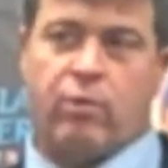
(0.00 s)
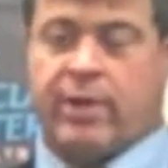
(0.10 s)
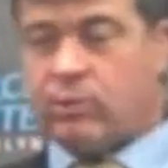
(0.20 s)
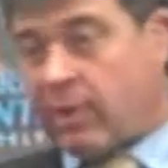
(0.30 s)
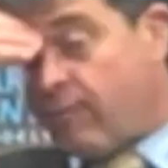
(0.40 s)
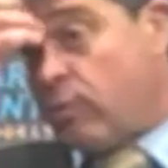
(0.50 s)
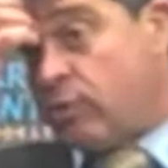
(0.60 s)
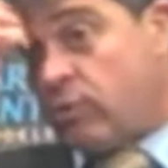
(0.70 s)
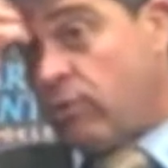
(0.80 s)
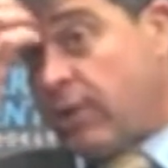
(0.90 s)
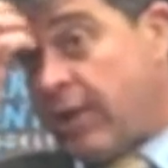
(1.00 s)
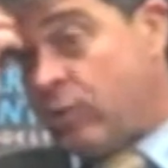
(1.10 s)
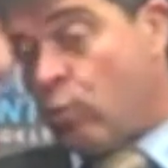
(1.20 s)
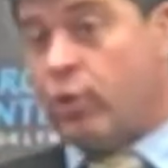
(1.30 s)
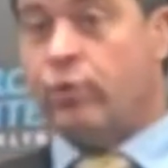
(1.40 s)
And that's what I've always told the
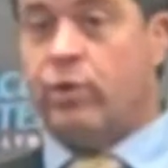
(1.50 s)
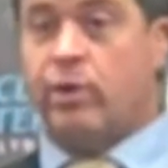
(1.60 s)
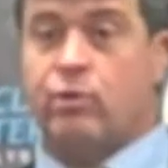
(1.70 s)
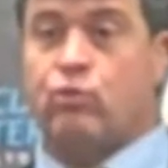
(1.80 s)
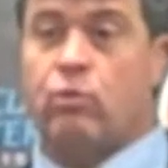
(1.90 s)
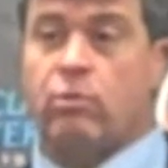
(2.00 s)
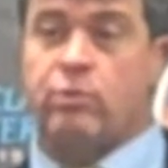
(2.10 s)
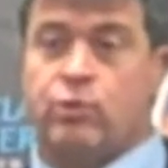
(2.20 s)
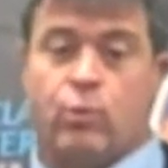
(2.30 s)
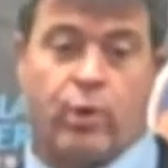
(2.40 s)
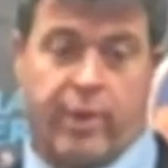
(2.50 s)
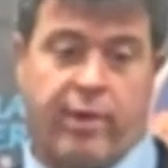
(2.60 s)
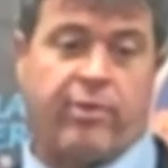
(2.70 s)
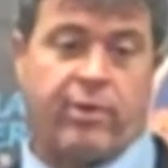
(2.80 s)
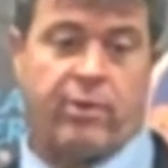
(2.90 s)
guys. What you can control is your work
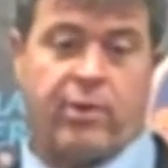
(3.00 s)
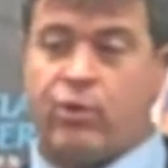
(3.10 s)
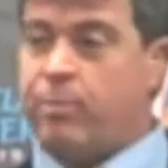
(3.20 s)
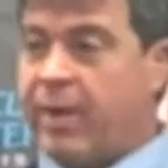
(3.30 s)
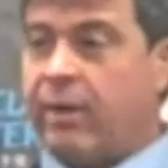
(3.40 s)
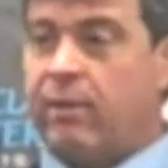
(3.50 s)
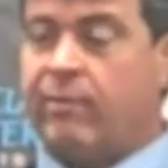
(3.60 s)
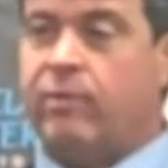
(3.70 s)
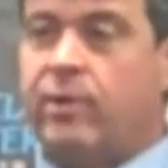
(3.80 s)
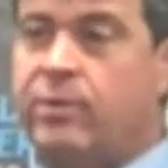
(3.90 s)
ethic and your battle level.